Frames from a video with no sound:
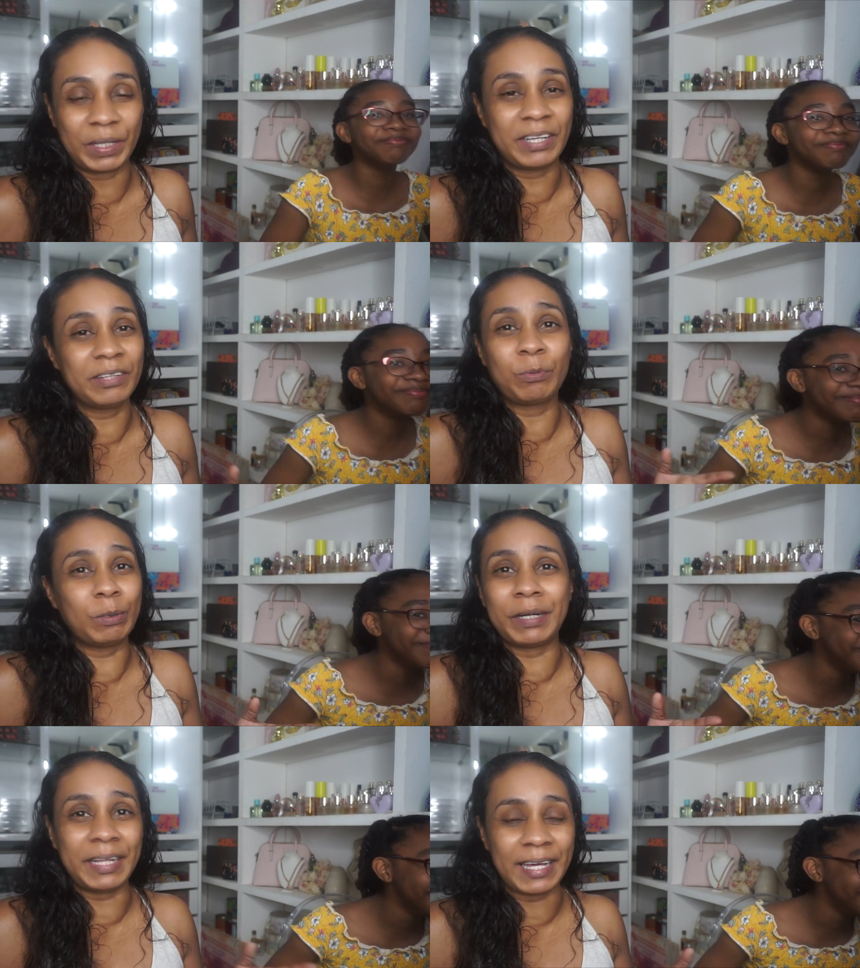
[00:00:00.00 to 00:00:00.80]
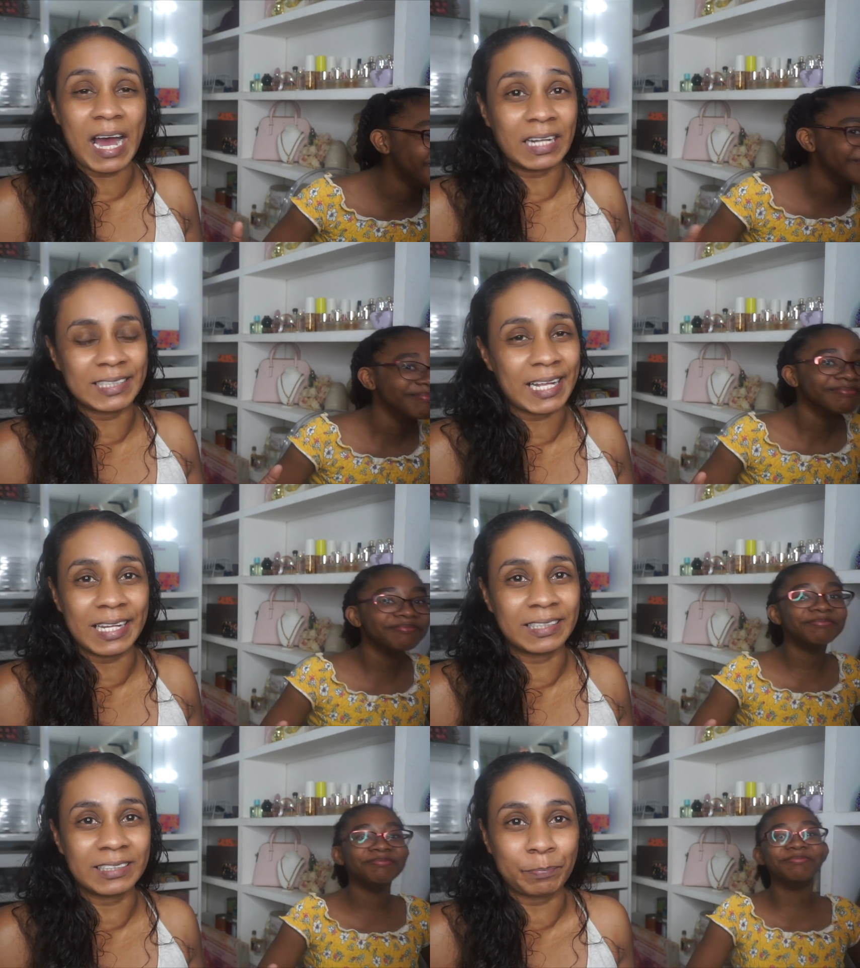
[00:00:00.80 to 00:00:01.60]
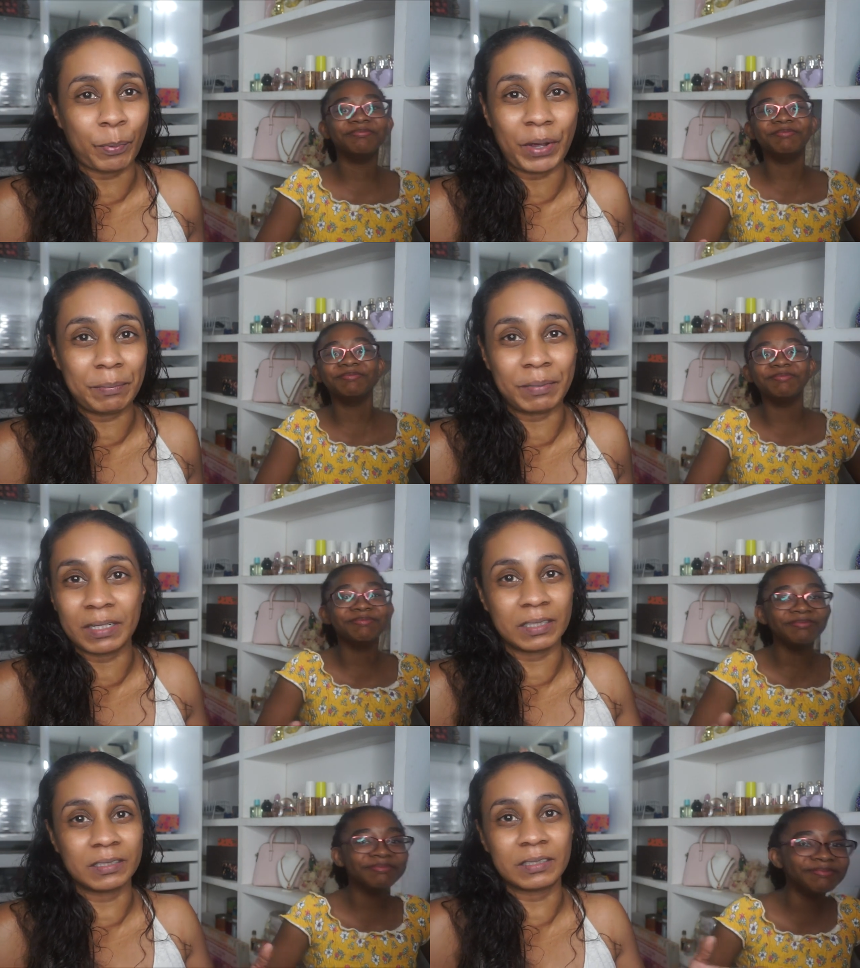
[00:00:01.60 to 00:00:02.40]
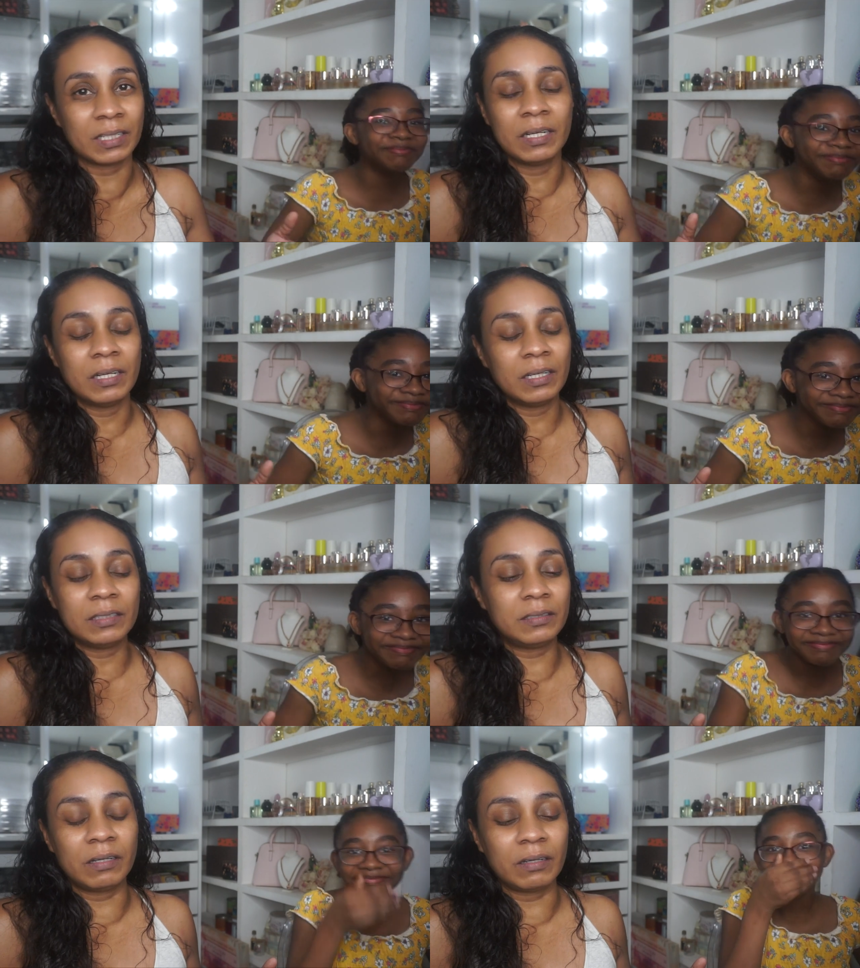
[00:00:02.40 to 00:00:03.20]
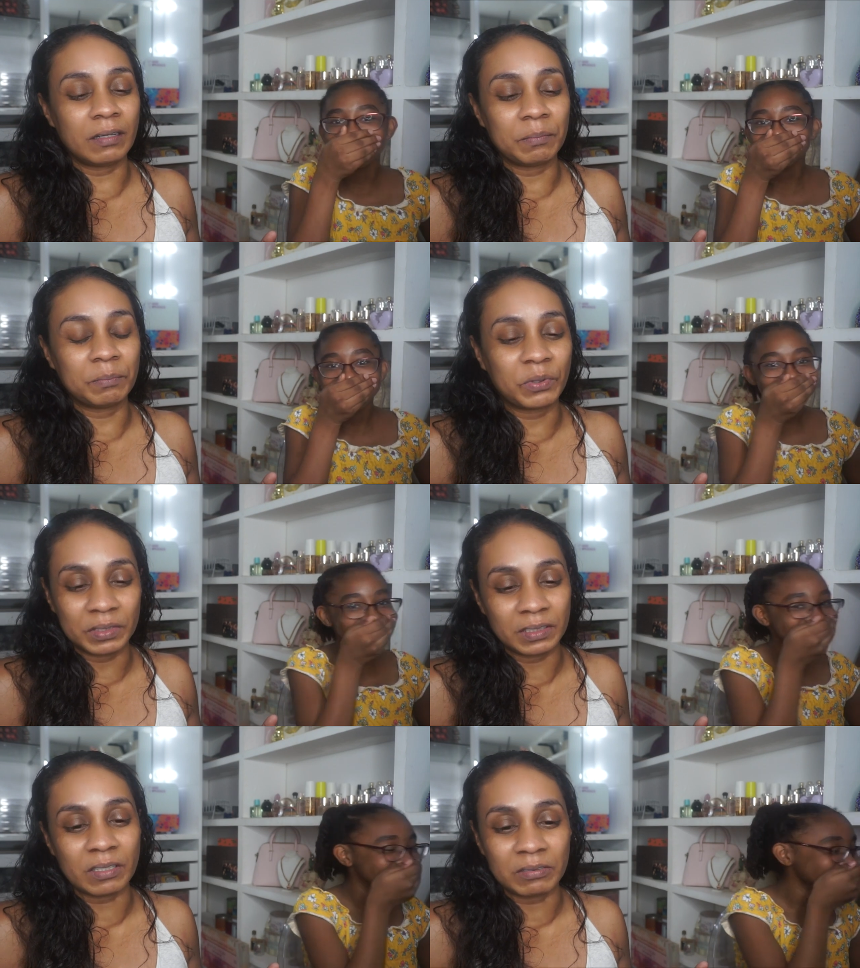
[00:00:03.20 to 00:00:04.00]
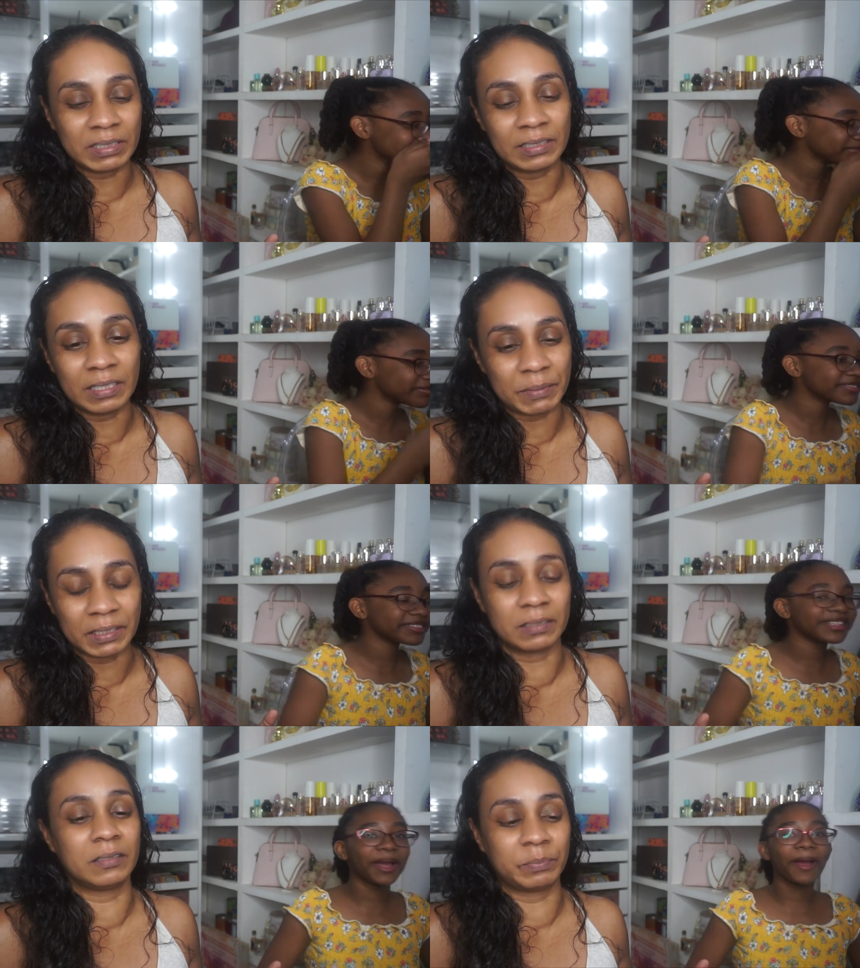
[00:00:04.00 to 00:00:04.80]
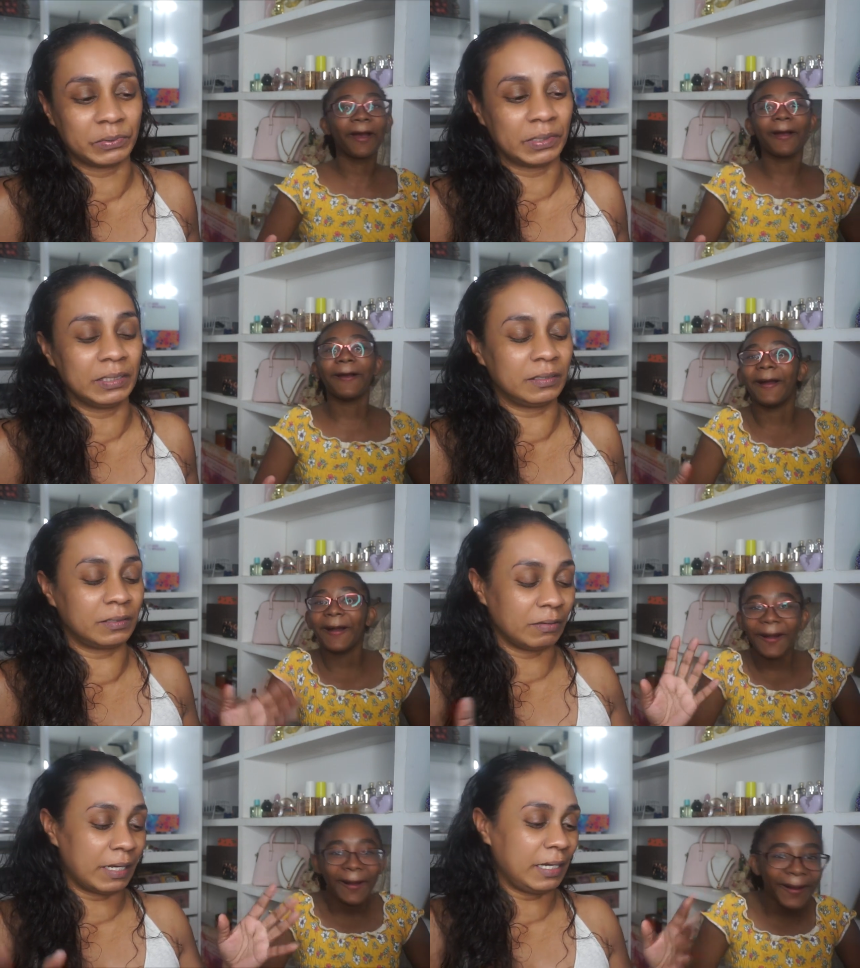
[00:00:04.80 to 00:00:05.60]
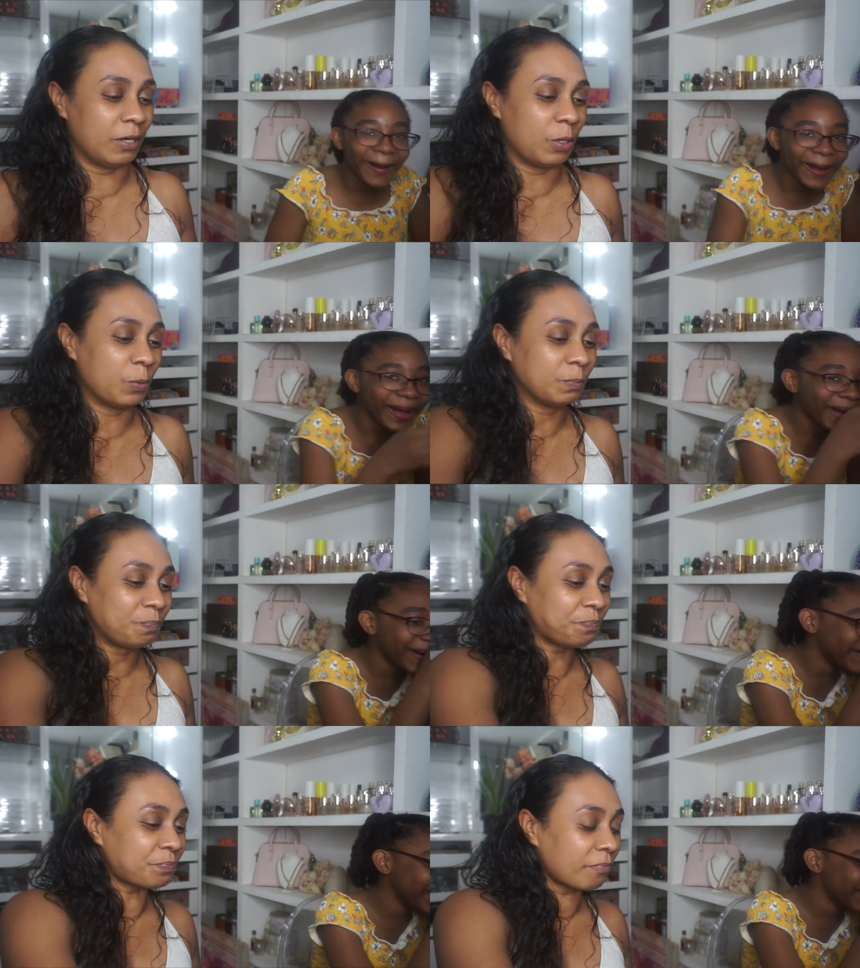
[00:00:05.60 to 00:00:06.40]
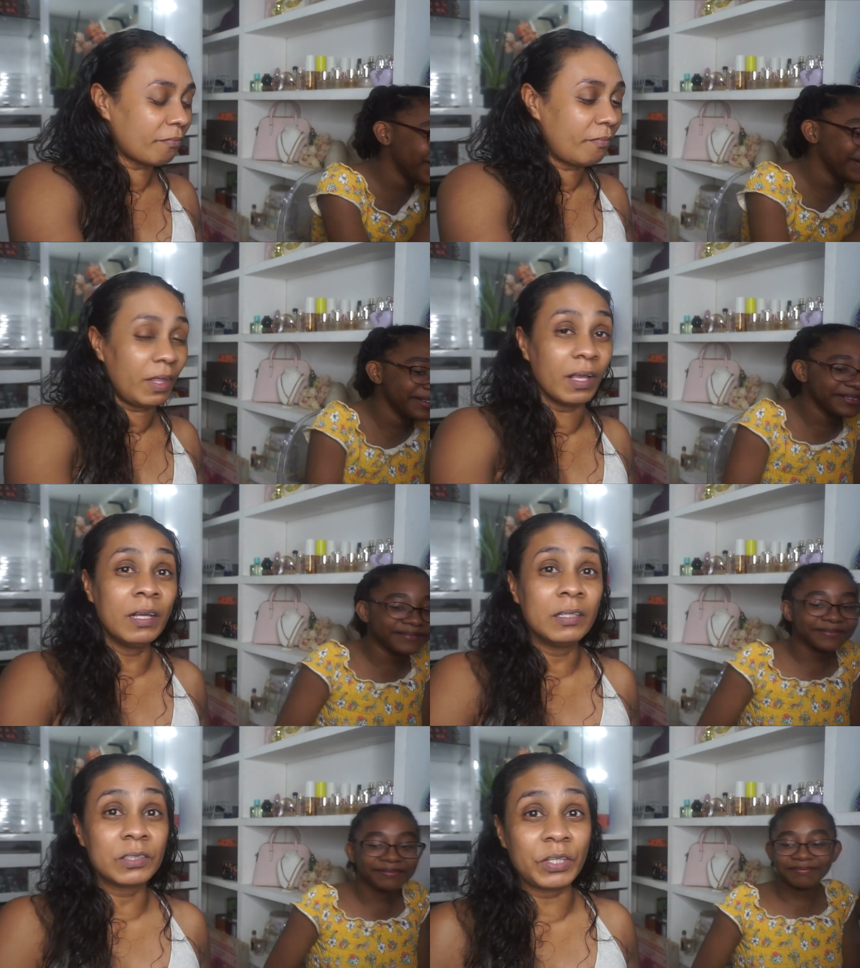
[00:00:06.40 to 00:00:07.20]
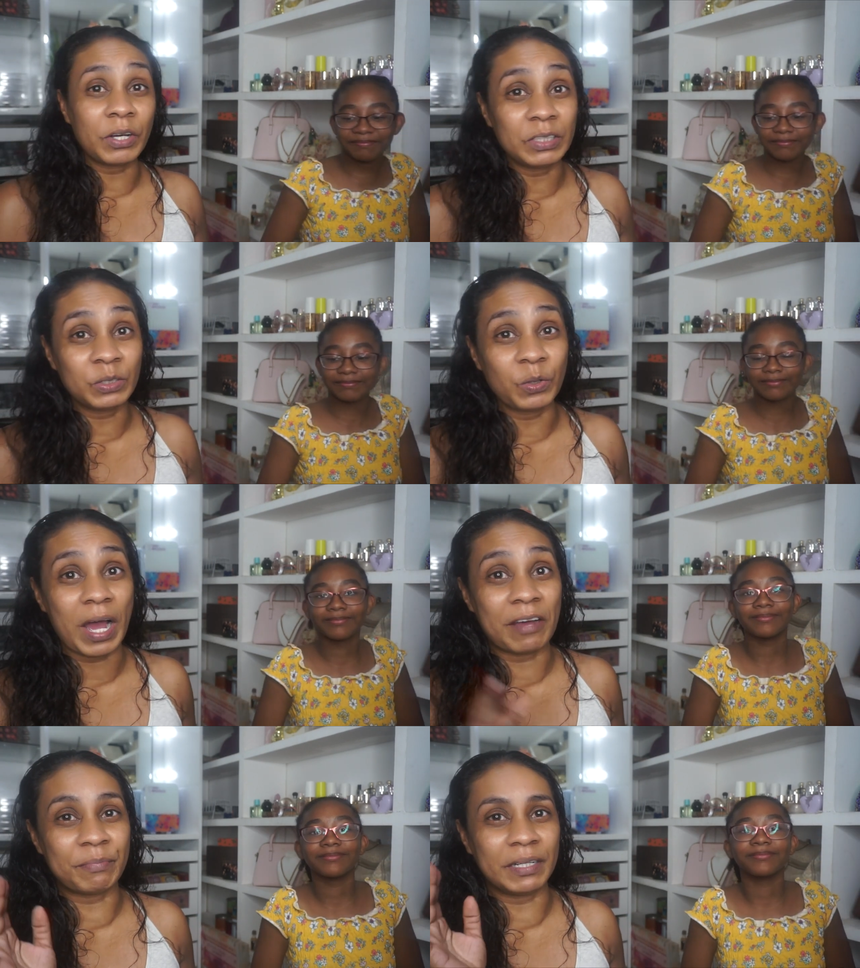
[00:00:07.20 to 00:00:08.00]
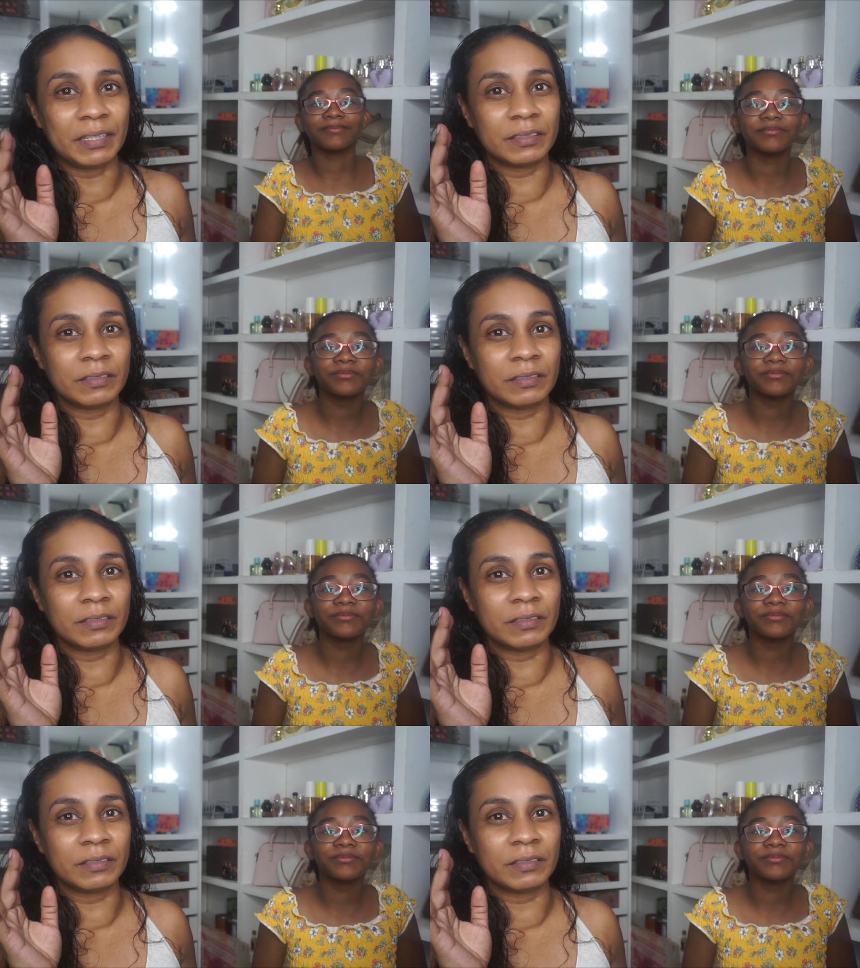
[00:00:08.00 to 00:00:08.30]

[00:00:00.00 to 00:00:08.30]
Speaker 1: We we really can't tell at this point because they both sound the same at this point. So anyhow, so you all know I've been